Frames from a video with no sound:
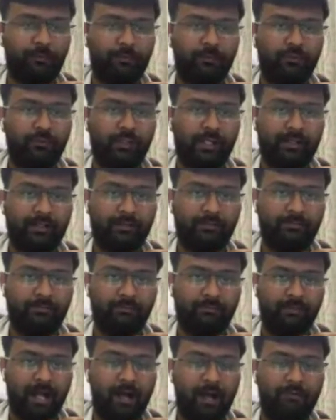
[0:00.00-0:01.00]
helpful. Like
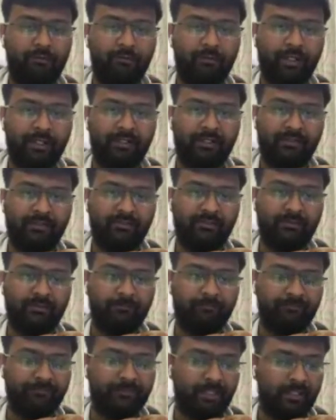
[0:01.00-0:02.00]
however it is
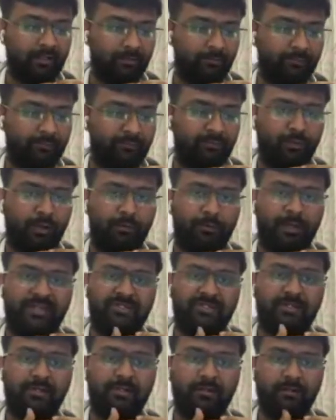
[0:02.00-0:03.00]

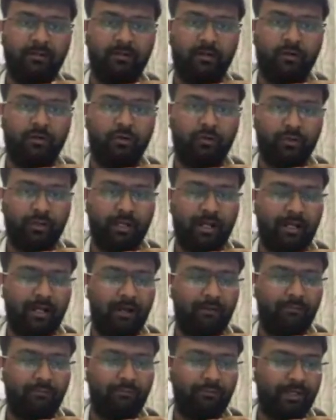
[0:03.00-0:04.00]
fetching, or
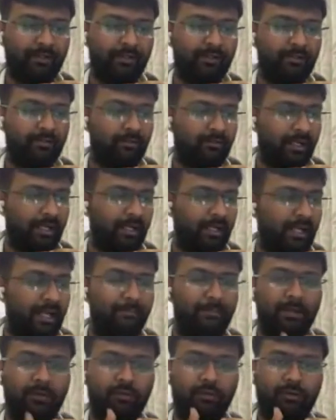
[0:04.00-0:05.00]
however the
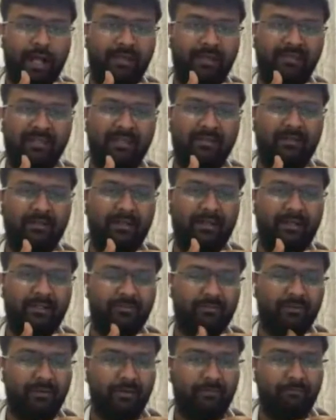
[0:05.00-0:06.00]
ML, or I think it
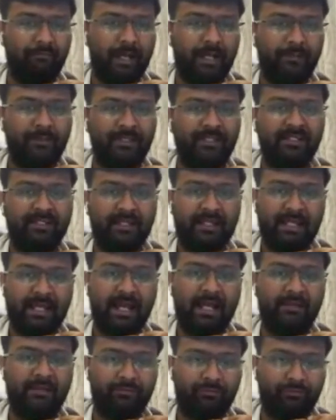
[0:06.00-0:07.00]
is might be the
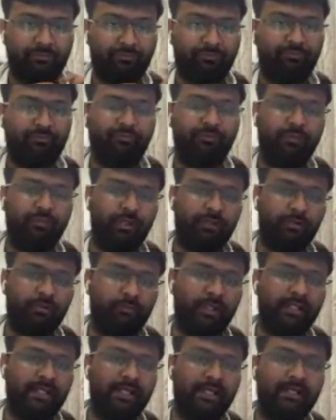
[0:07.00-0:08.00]
AI who are
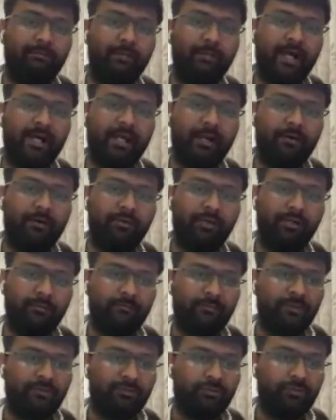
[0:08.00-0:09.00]
working in background.
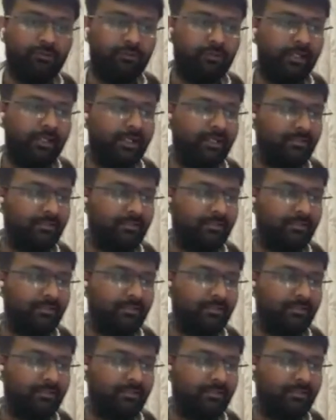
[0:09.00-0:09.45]
So